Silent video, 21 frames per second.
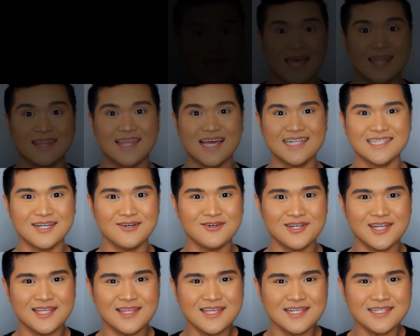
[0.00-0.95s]
And that's how I
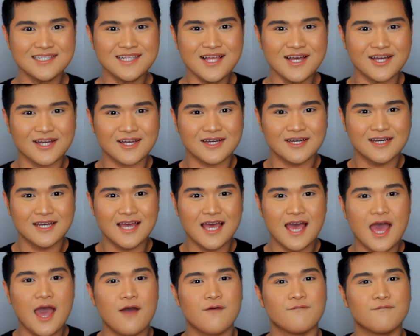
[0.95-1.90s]
did this look.
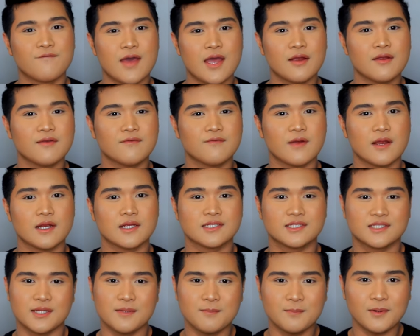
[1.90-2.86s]
Very
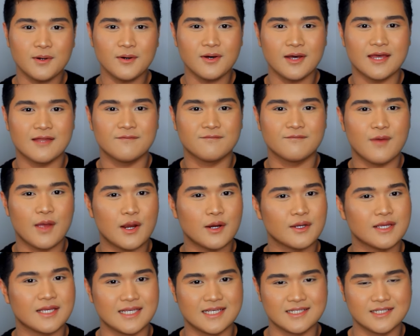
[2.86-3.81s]
simple and
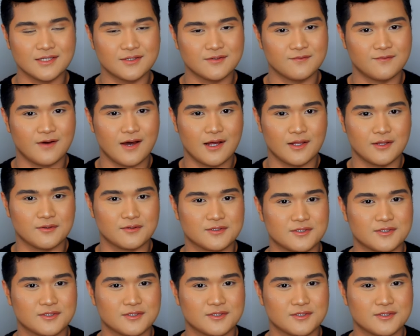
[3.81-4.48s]
very easy to follow.